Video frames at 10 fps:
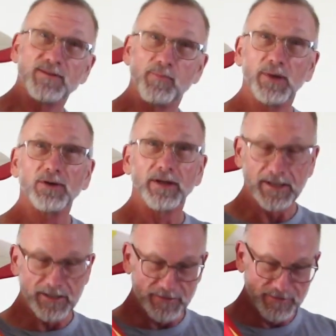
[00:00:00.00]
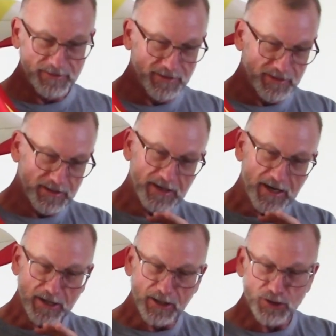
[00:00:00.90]
building
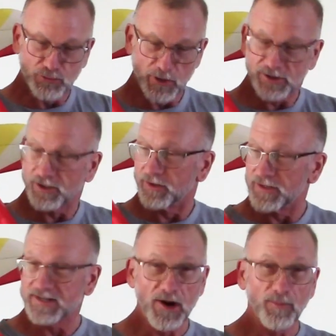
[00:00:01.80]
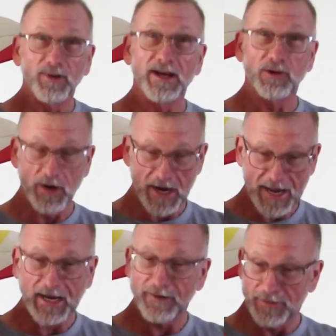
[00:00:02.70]
and construction of this airplane are a
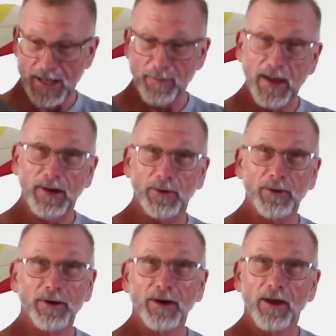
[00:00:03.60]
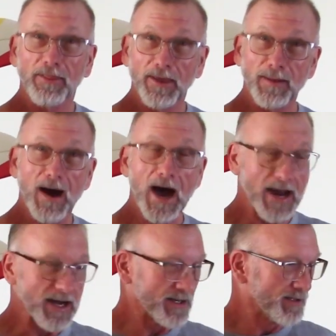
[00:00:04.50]
heck of a lot better than
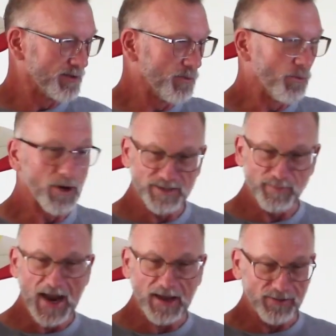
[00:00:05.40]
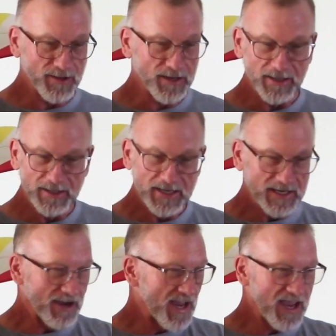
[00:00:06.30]
mine was back then.
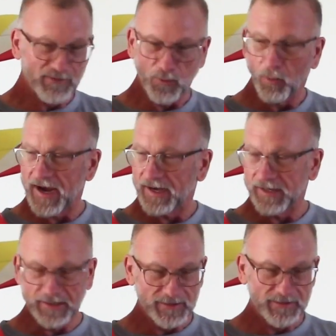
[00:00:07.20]
Now, I haven't weighed it.